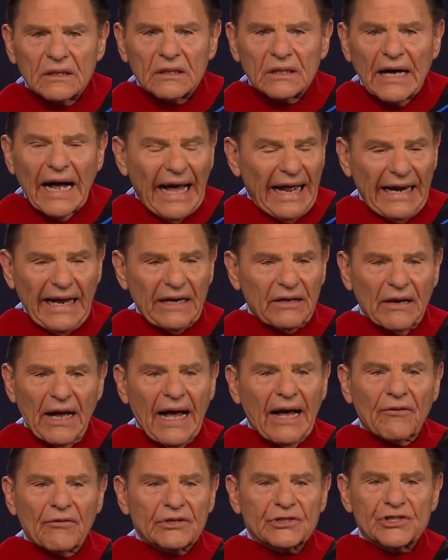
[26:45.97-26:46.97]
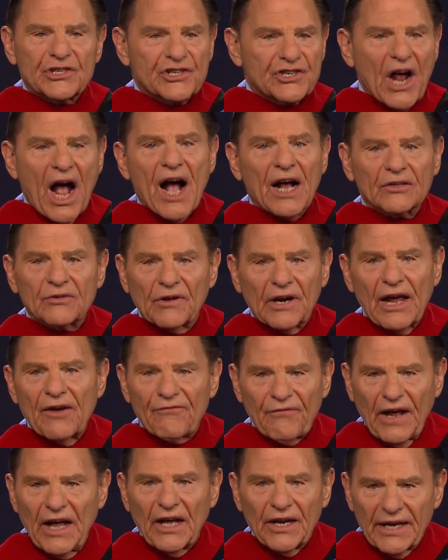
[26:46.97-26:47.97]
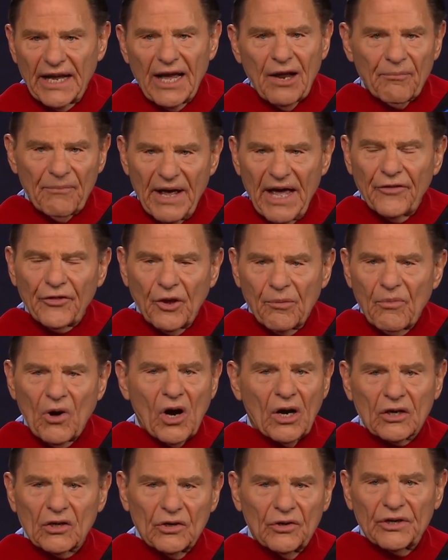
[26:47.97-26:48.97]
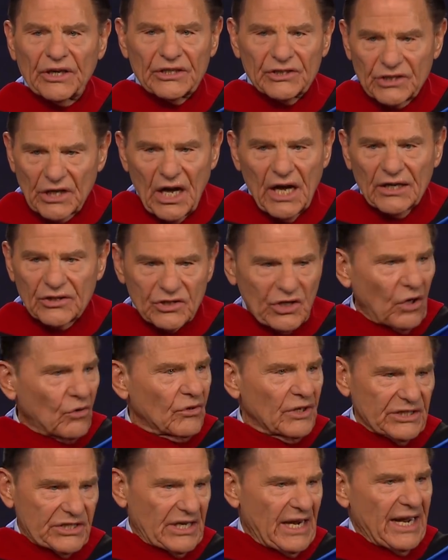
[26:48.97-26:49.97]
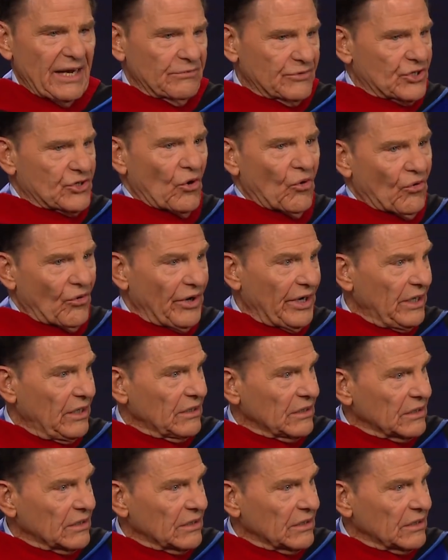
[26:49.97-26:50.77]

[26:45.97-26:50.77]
I was shocked when I found out Matthew, Mark, Luke, and John told the same story.